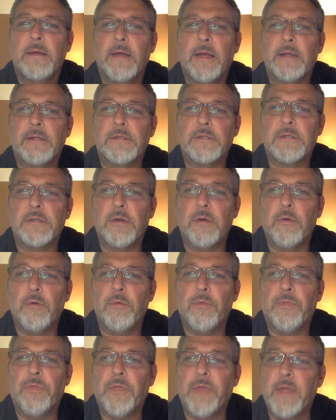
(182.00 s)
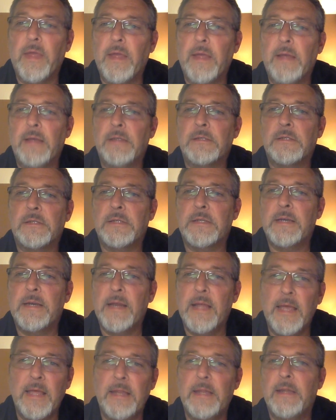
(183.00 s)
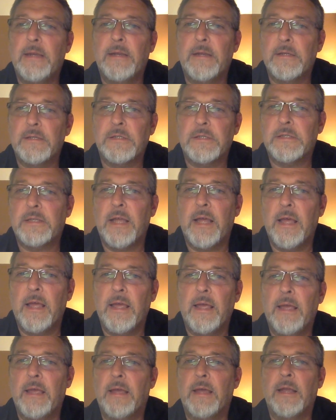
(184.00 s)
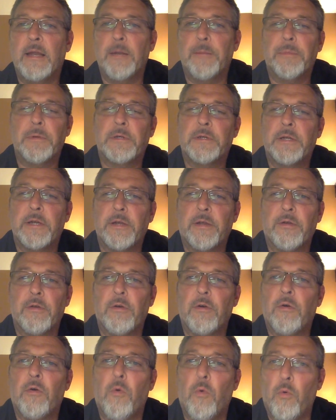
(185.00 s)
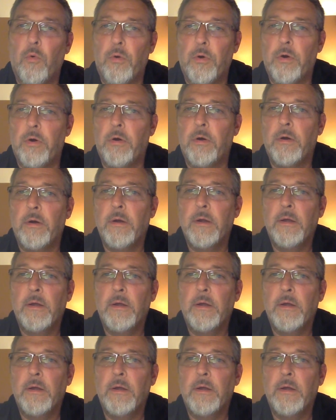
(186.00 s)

And so things needed to stay in a particular order